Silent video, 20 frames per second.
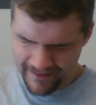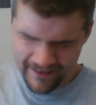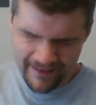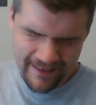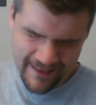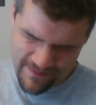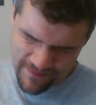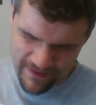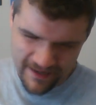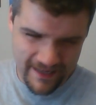
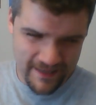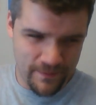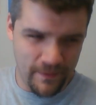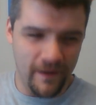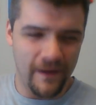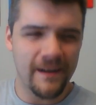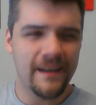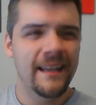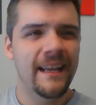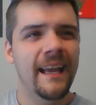It's pretty
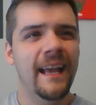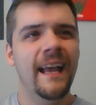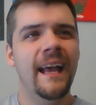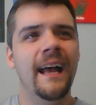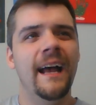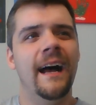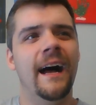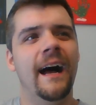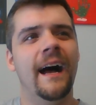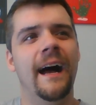smart.
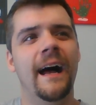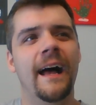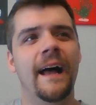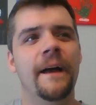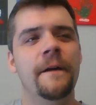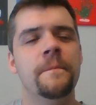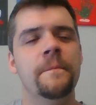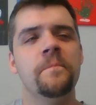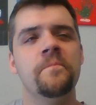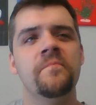
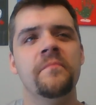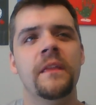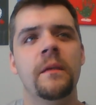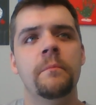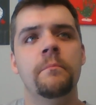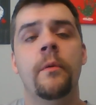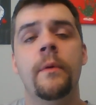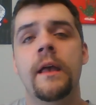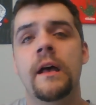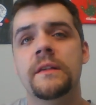But
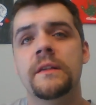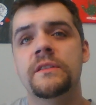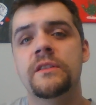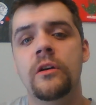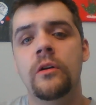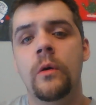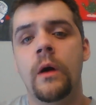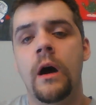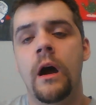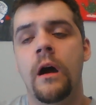we
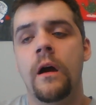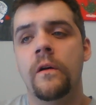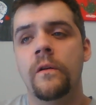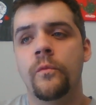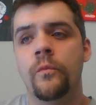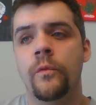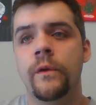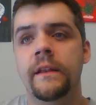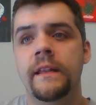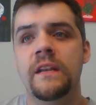also are
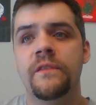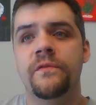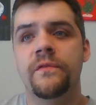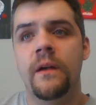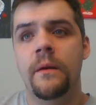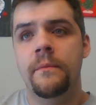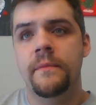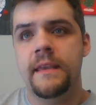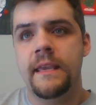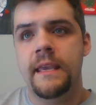reeling
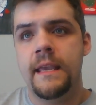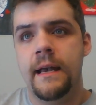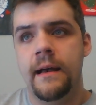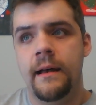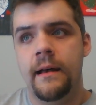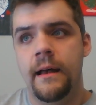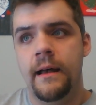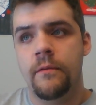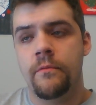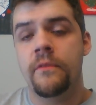from the
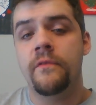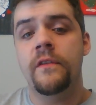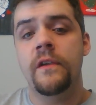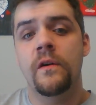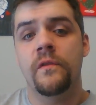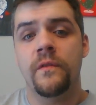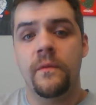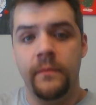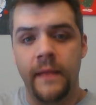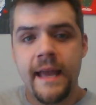reveal
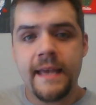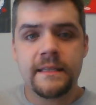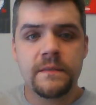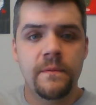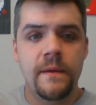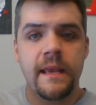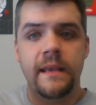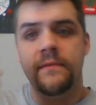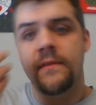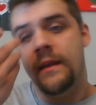from last
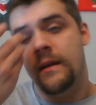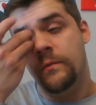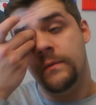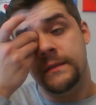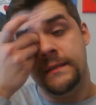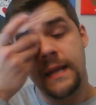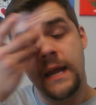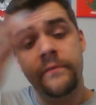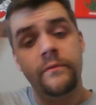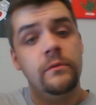week that it was
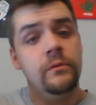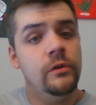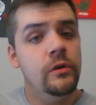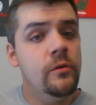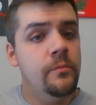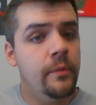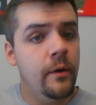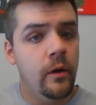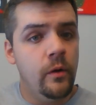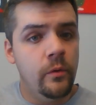never
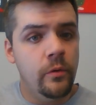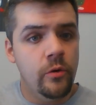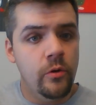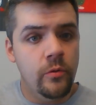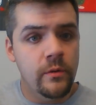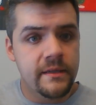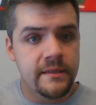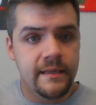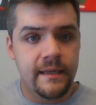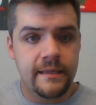Lupo who
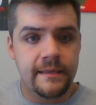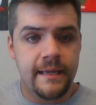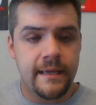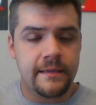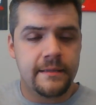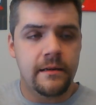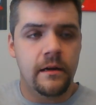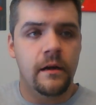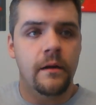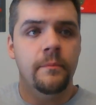was
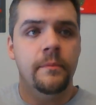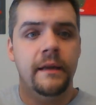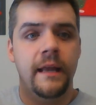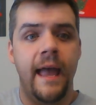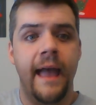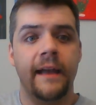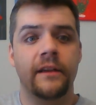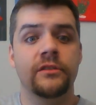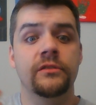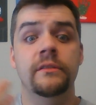Disaster, but
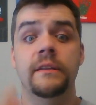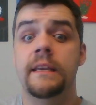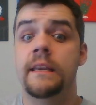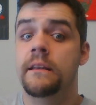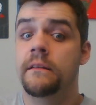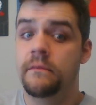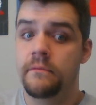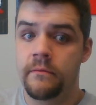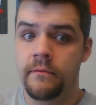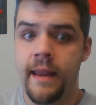
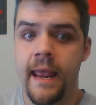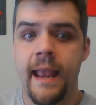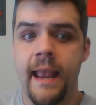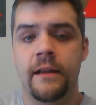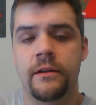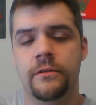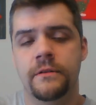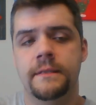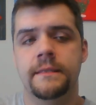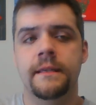actually
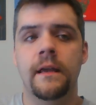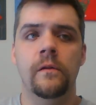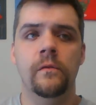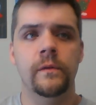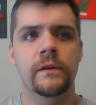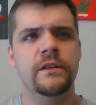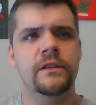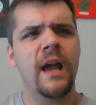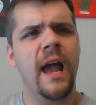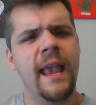Neon herself,
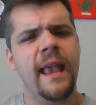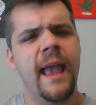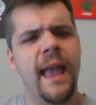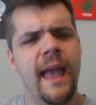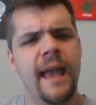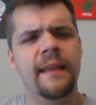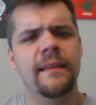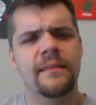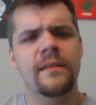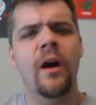which I
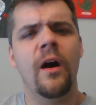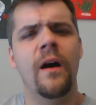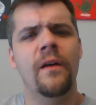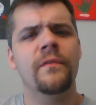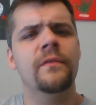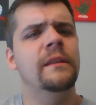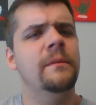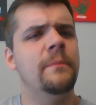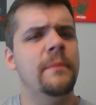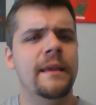had thought
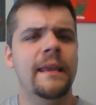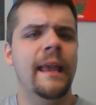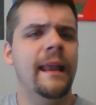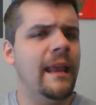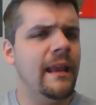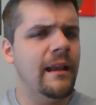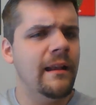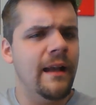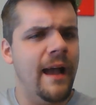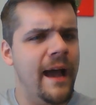from the
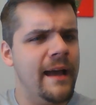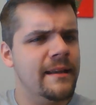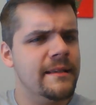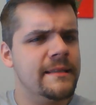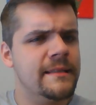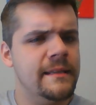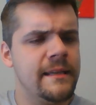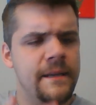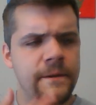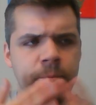beginning,
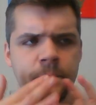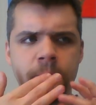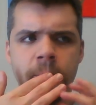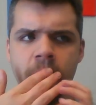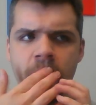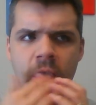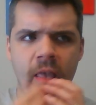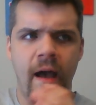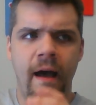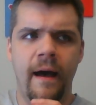honestly,
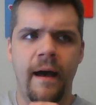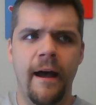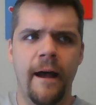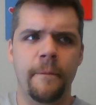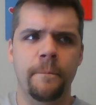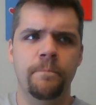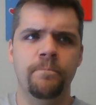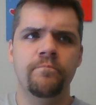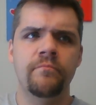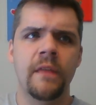
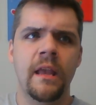and